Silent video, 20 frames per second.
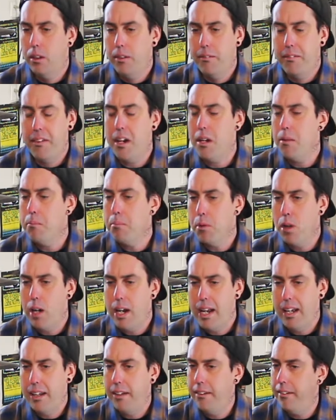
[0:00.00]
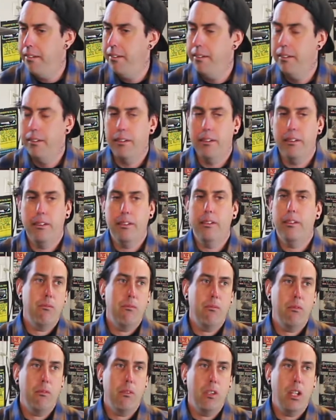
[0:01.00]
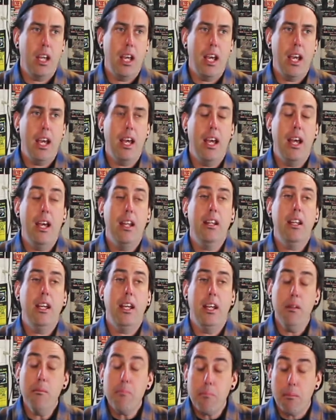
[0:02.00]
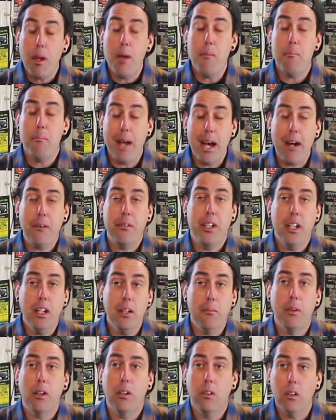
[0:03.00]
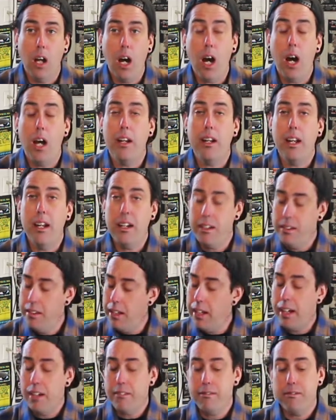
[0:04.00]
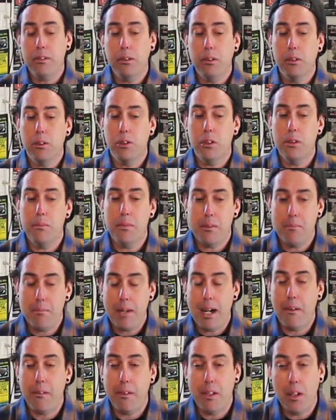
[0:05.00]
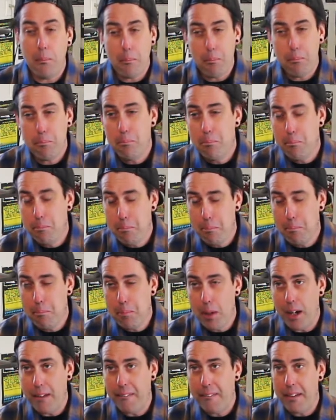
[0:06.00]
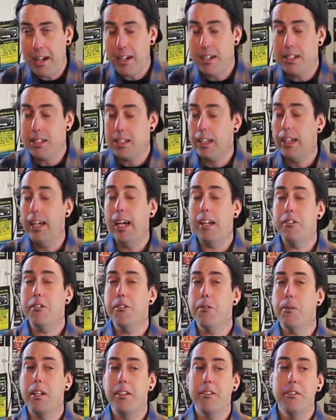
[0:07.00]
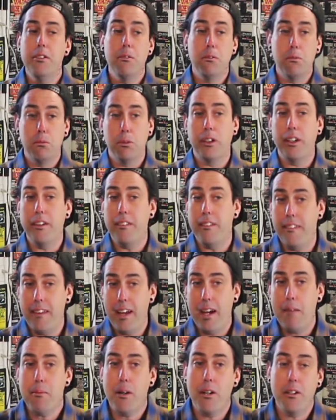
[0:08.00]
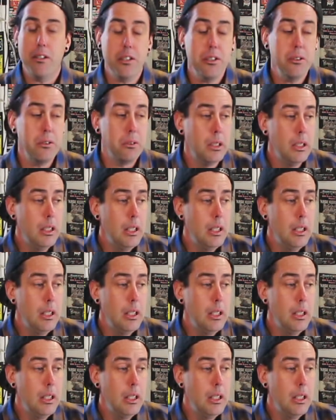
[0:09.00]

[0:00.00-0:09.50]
their brand, and it bound up a lot. Anything at full droop, it bound up. But that is a catch-22, and we'll get to that part too.